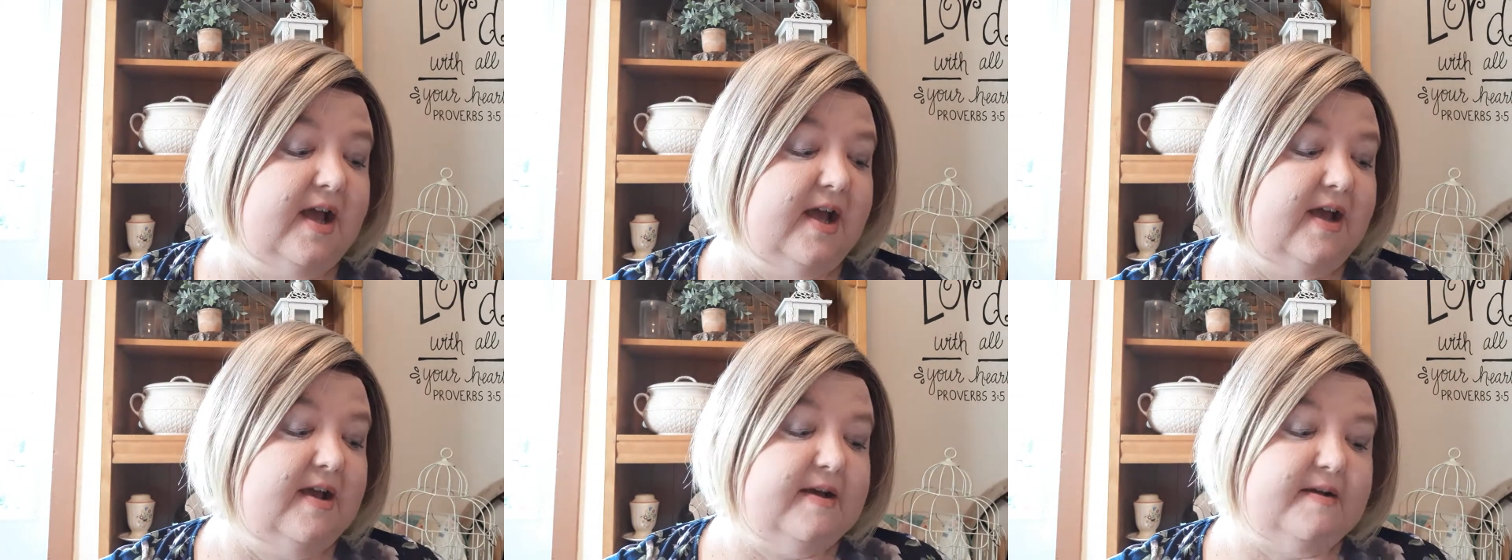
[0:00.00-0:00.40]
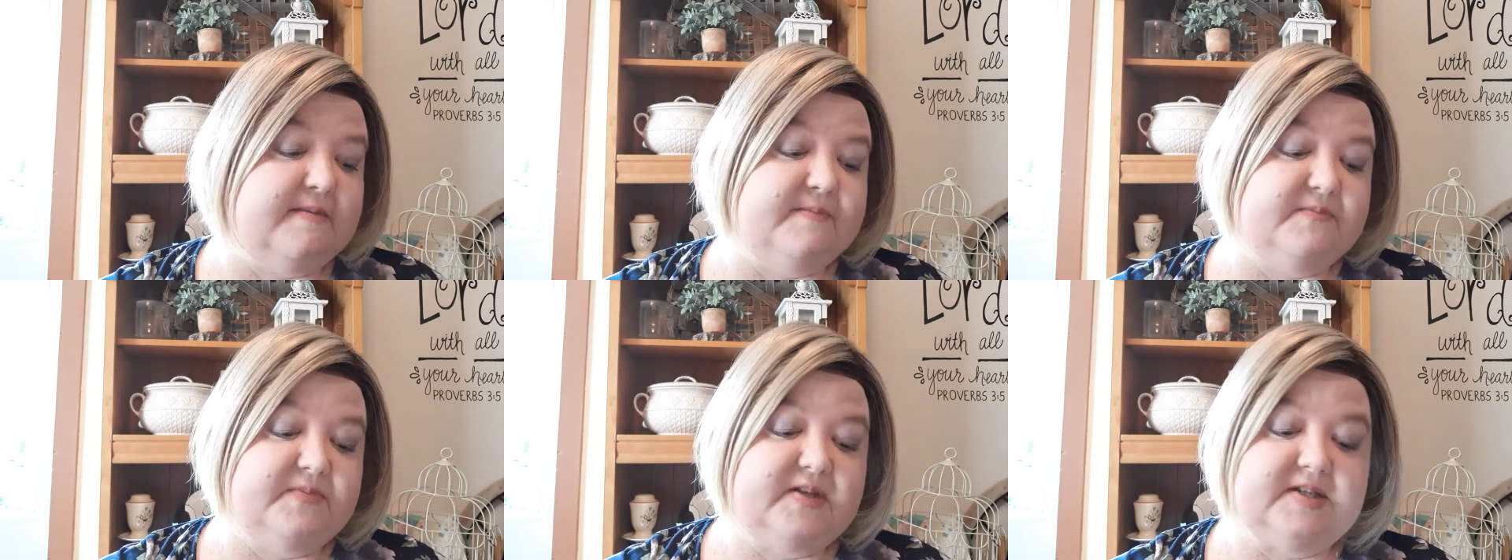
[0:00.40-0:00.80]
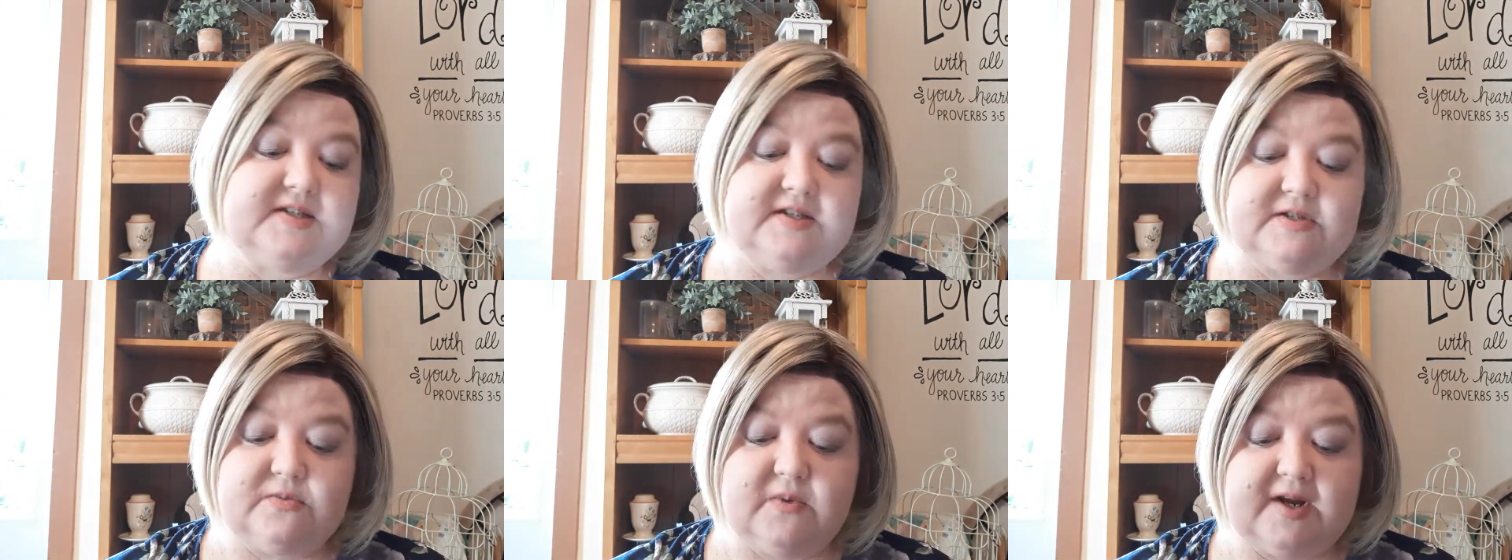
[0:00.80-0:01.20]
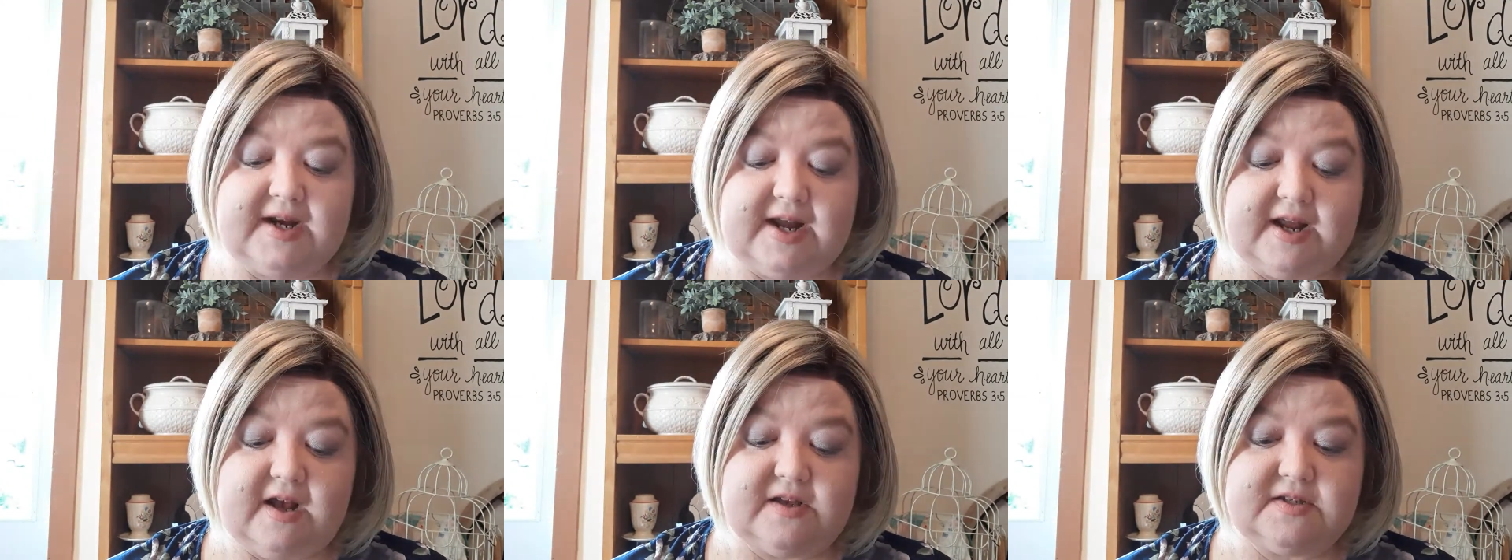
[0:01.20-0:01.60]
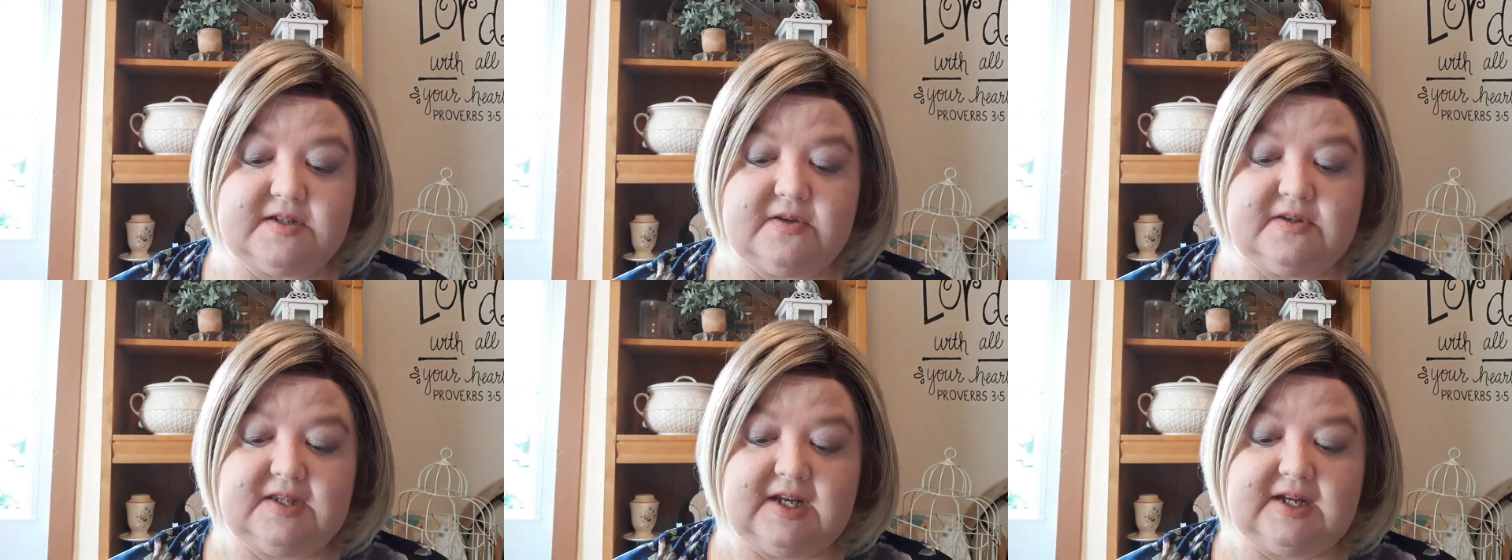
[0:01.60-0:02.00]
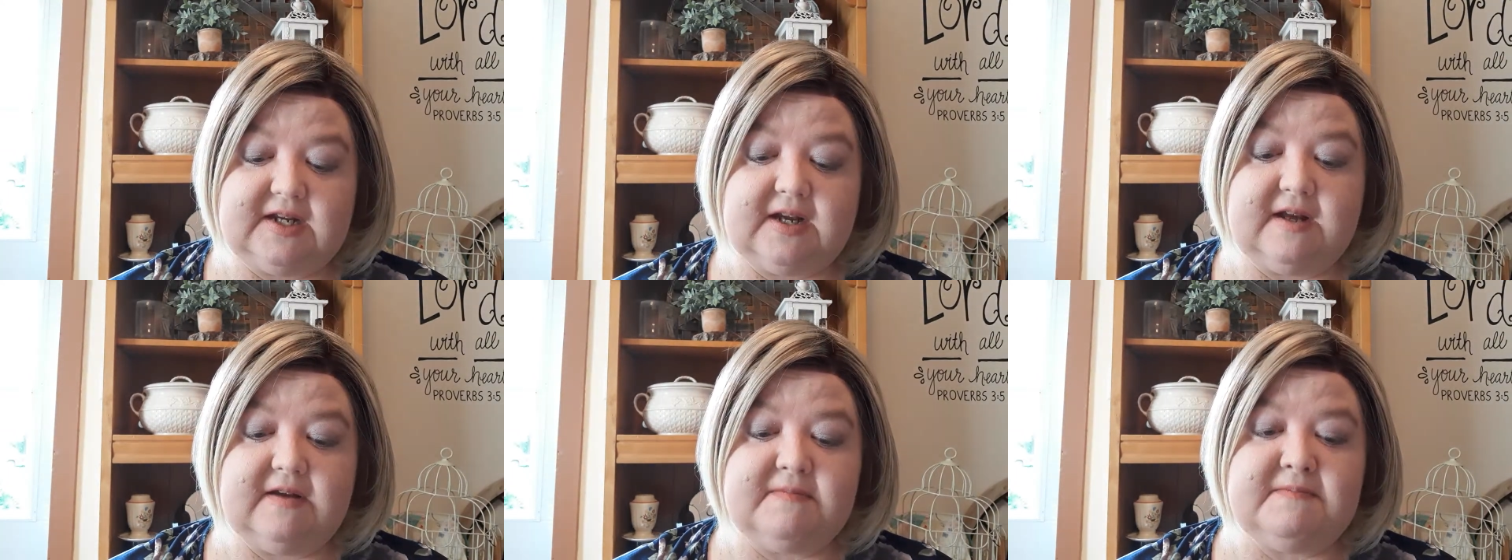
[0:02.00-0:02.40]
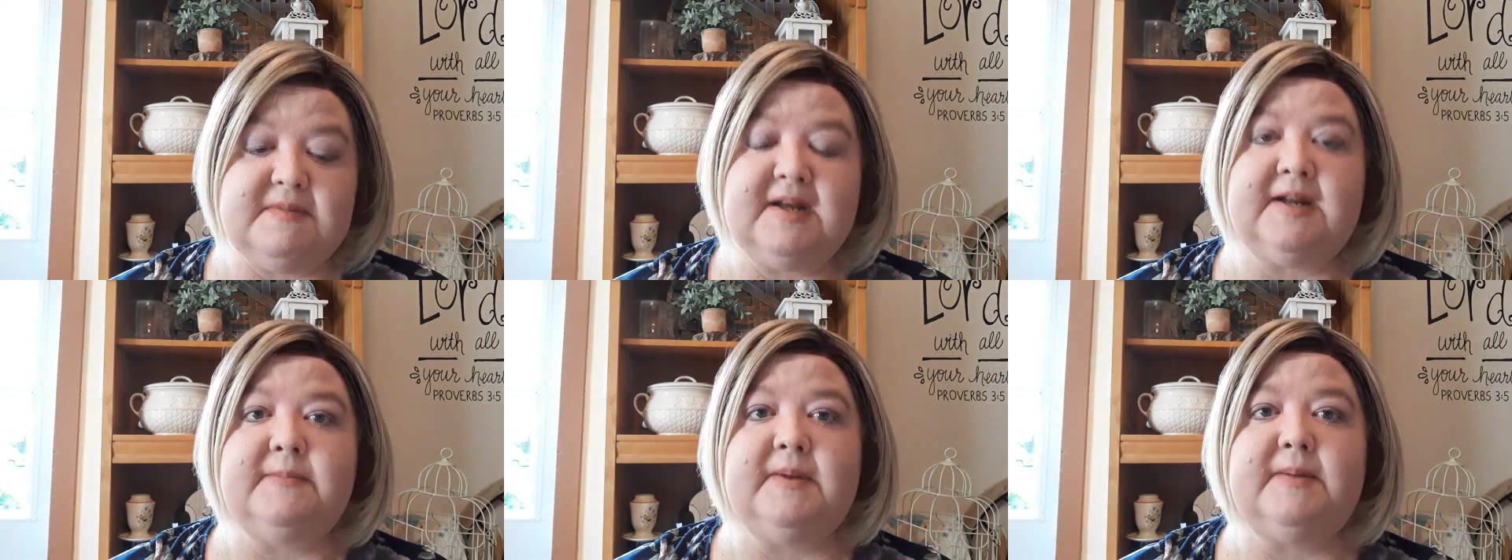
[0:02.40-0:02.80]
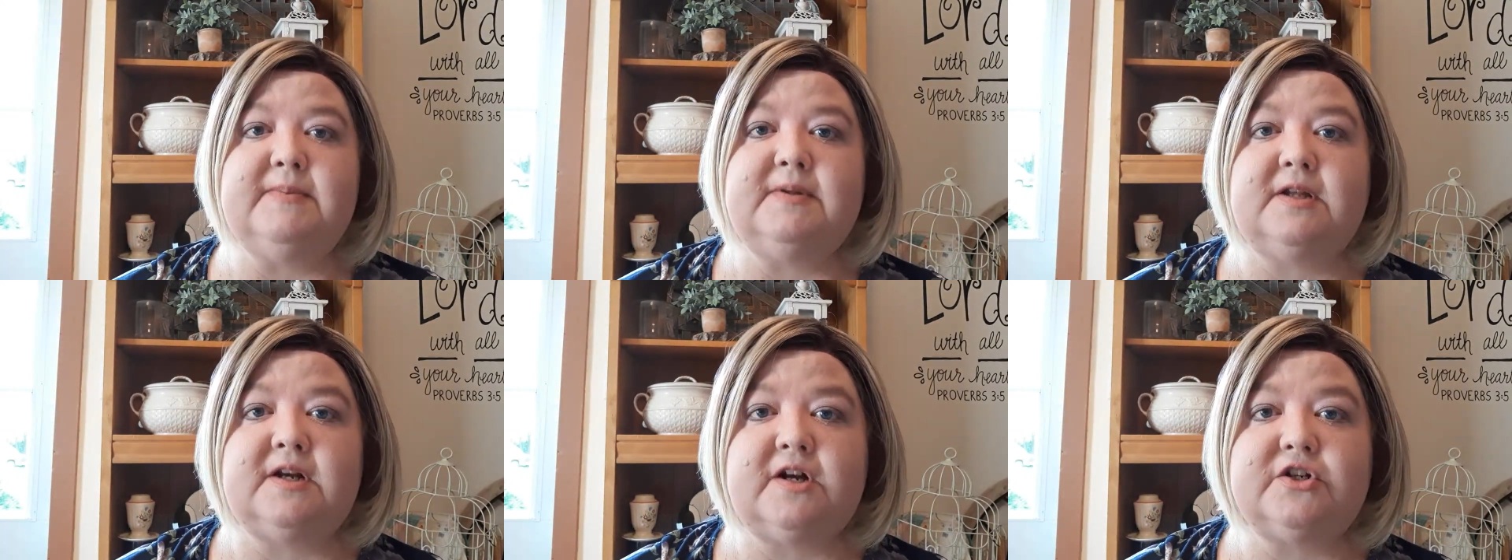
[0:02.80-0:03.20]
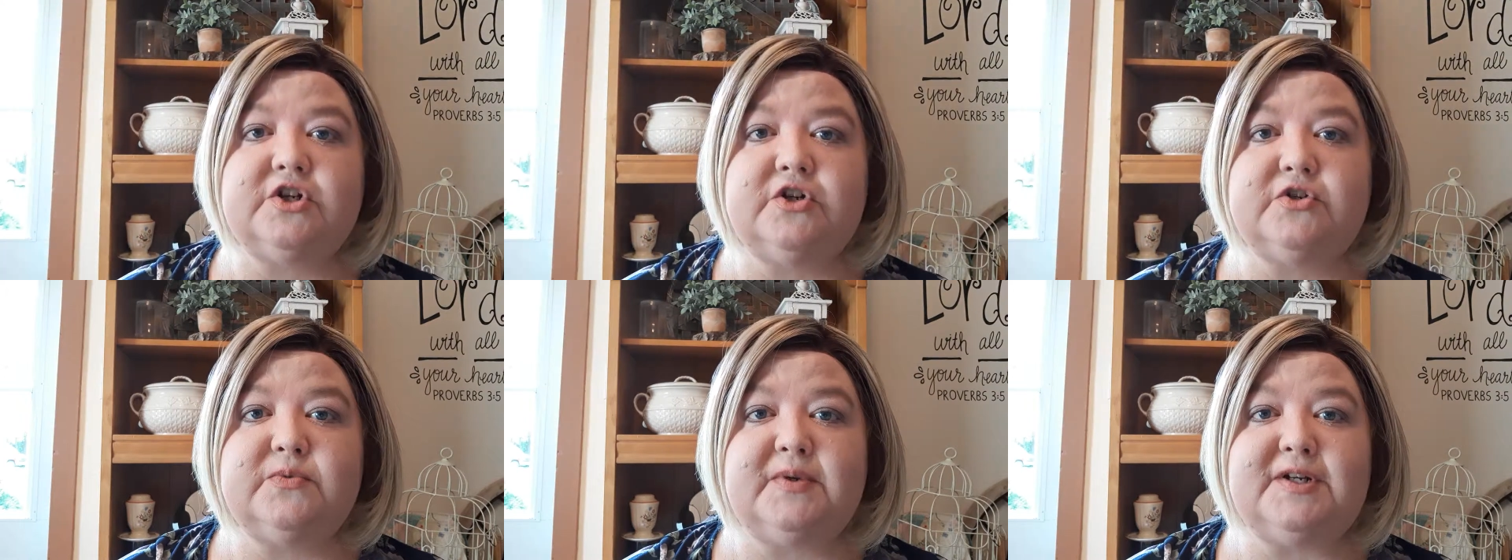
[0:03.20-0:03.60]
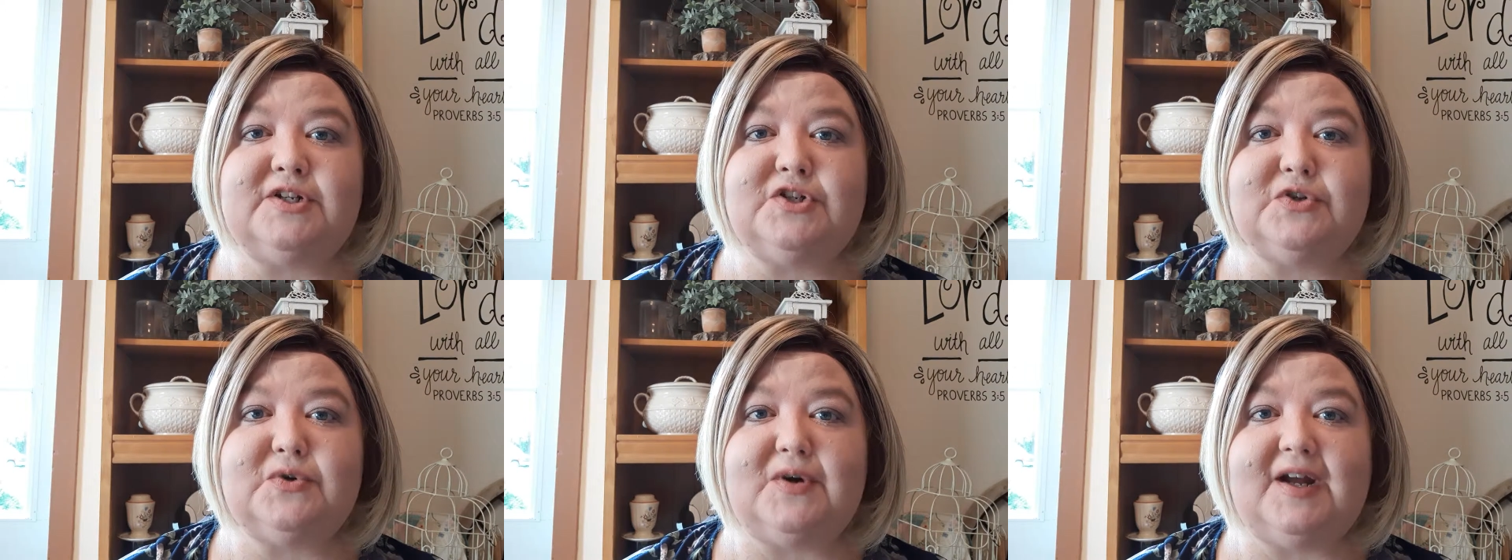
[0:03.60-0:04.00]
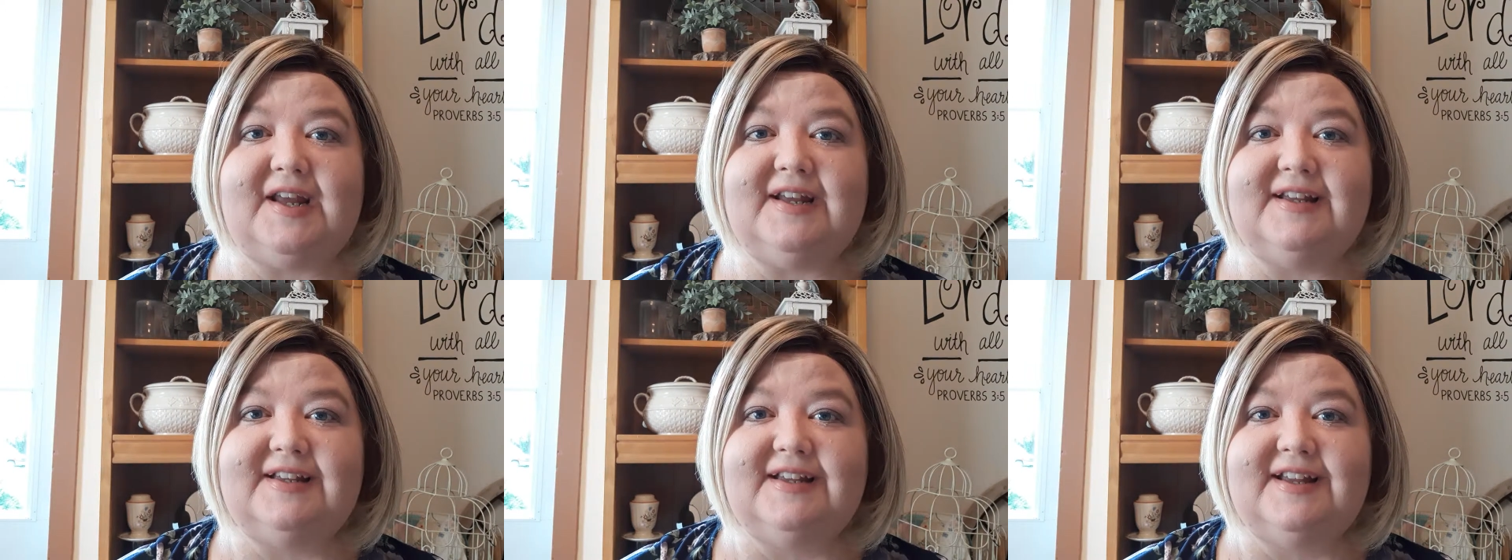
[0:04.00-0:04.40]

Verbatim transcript: Um, this is one I also think uh, many people in our church would enjoy